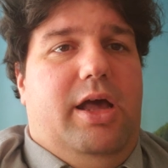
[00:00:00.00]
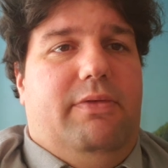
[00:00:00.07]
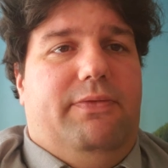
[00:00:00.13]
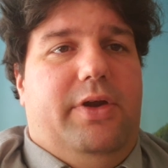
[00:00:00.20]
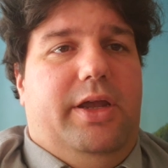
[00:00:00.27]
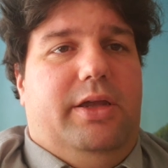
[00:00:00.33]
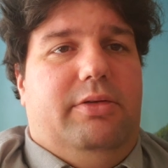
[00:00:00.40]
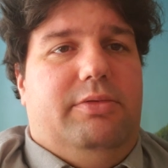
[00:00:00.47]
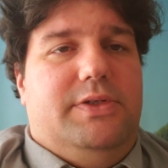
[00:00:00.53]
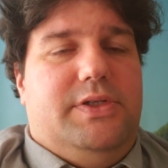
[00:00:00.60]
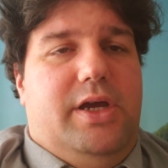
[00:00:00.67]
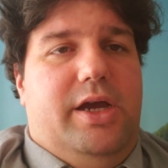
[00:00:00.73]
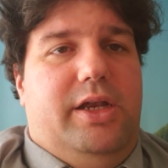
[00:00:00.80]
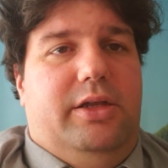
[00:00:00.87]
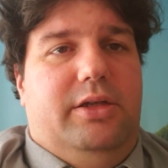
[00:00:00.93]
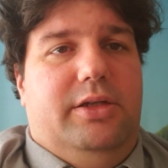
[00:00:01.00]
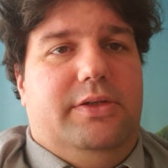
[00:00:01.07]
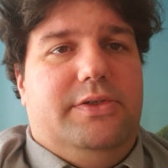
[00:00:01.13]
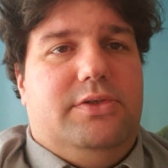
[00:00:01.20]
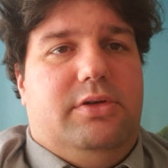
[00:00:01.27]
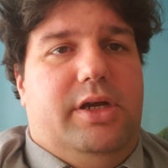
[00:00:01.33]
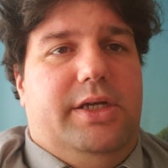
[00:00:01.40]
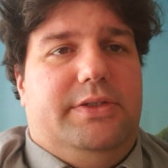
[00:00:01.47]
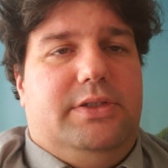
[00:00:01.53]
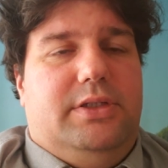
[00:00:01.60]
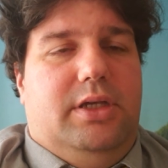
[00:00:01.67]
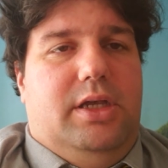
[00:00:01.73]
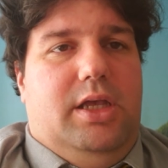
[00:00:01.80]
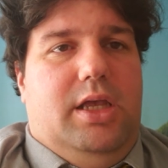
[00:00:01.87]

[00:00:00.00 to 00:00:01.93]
Al Franken resigning in disgrace.